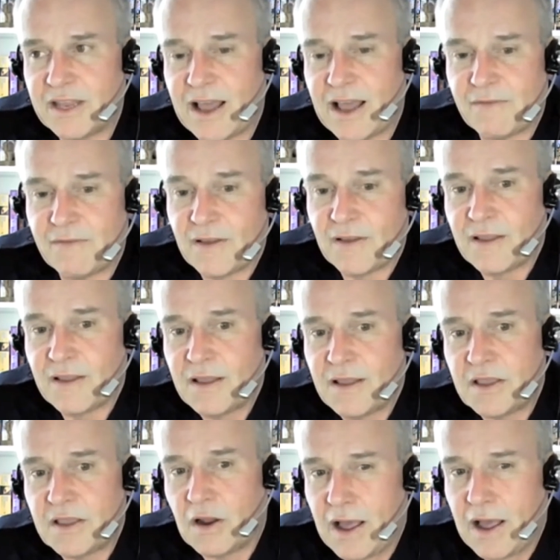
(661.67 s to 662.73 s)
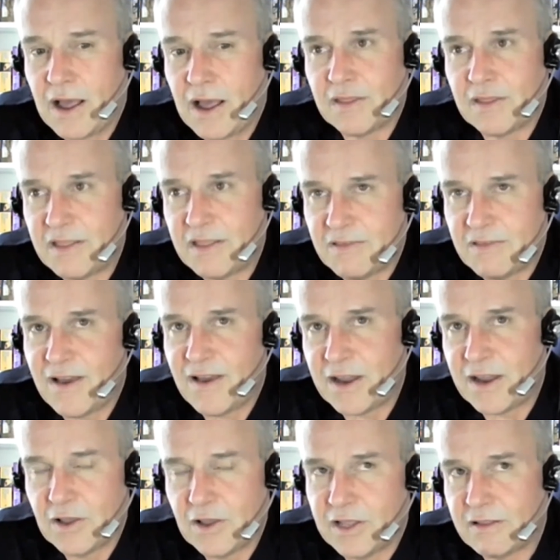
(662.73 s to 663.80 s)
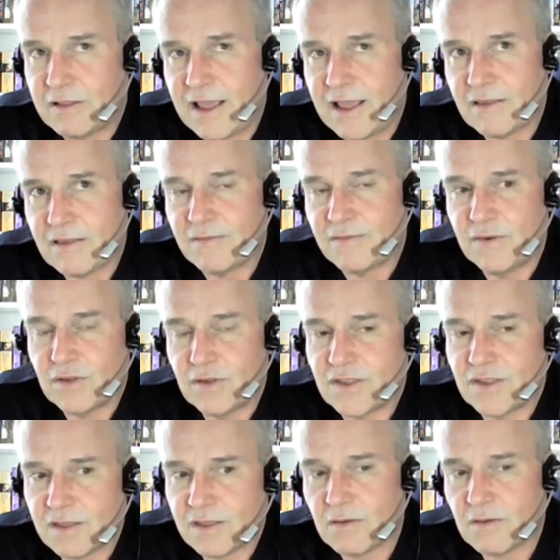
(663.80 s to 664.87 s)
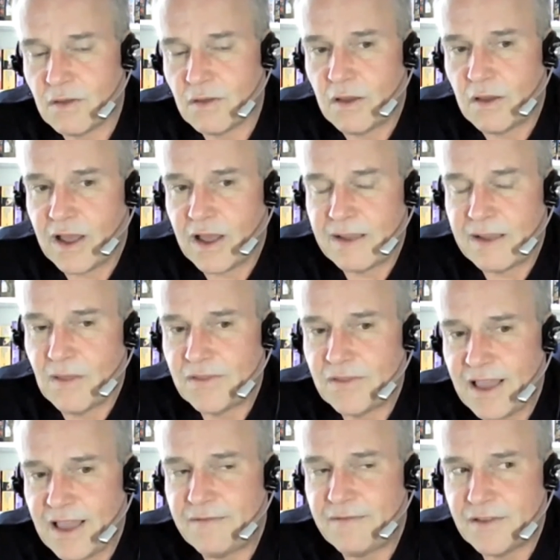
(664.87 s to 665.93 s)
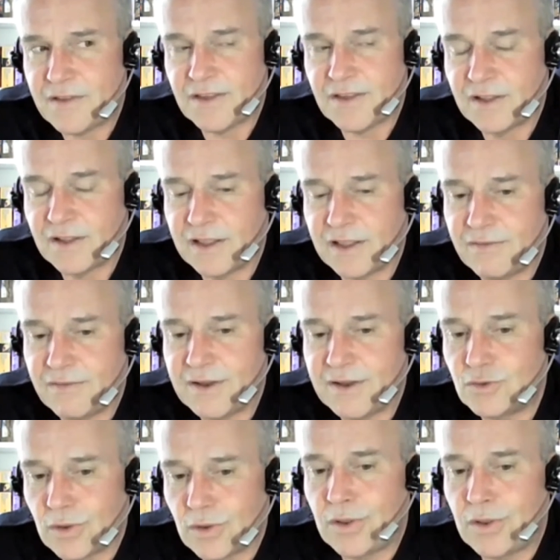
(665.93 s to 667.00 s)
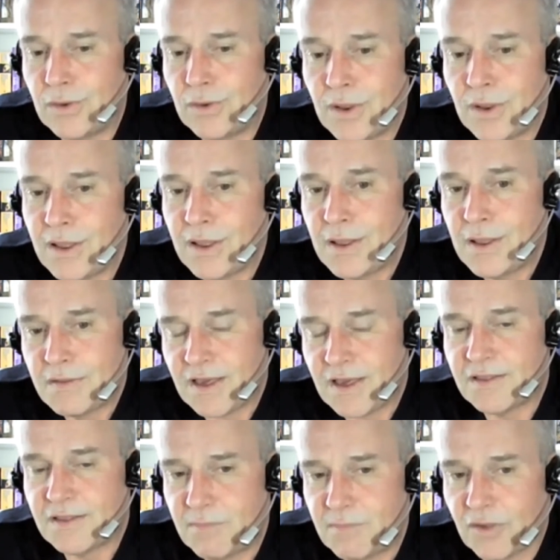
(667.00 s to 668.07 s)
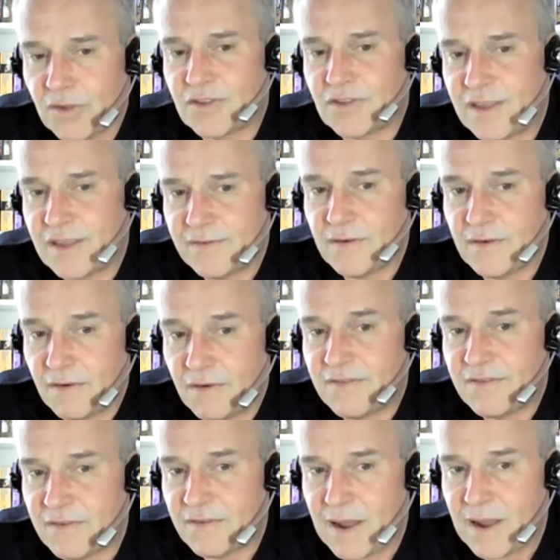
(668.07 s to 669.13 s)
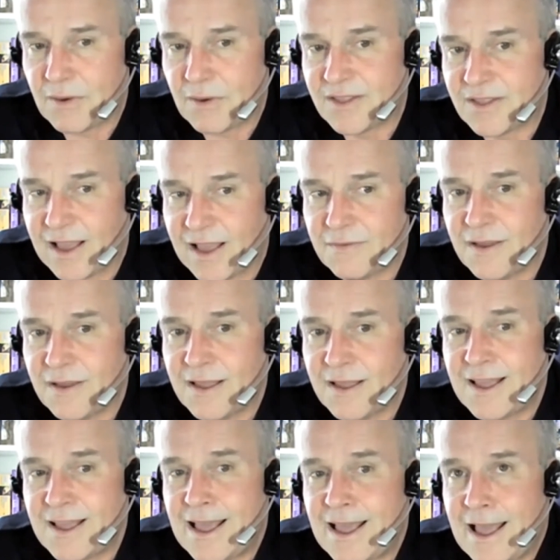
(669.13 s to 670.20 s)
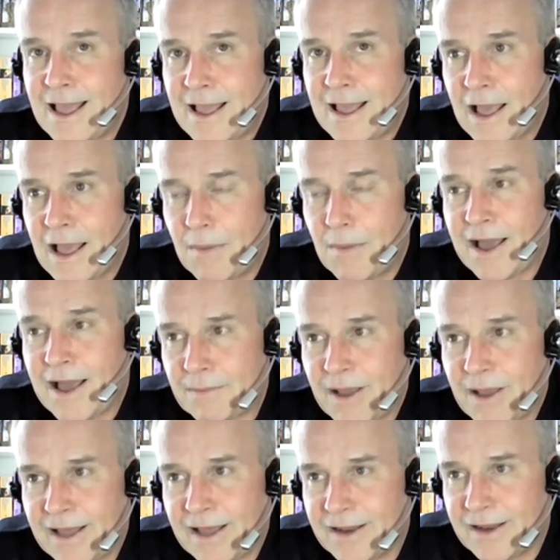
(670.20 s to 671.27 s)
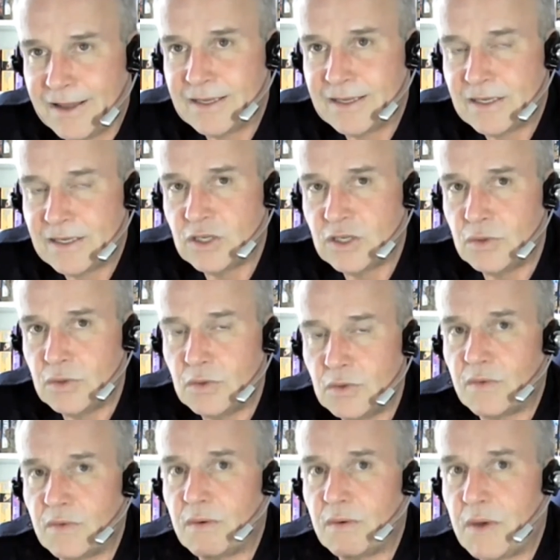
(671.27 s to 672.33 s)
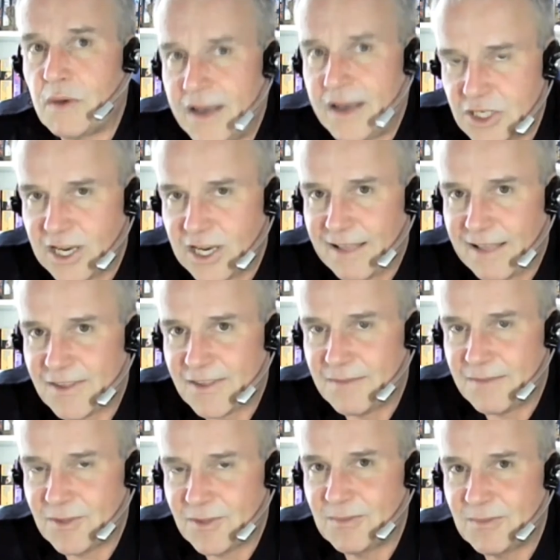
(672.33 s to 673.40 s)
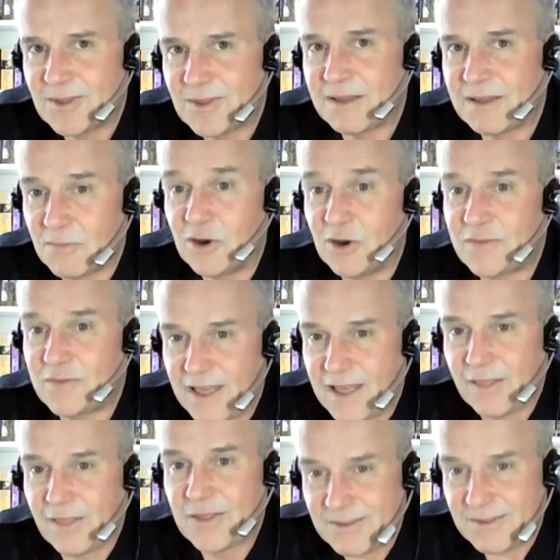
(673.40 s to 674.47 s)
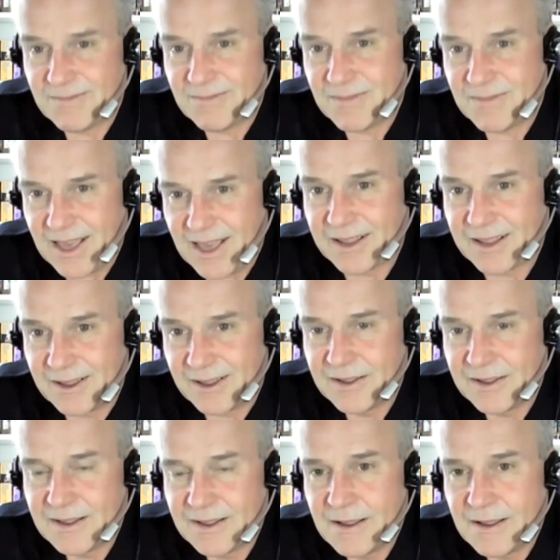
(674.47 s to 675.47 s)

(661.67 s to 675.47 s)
did have, you know, I think in the very early days, the first 6 or 9 months, every single individual who tested positive from our staff had a partner who initially had symptoms and worked for the health sector.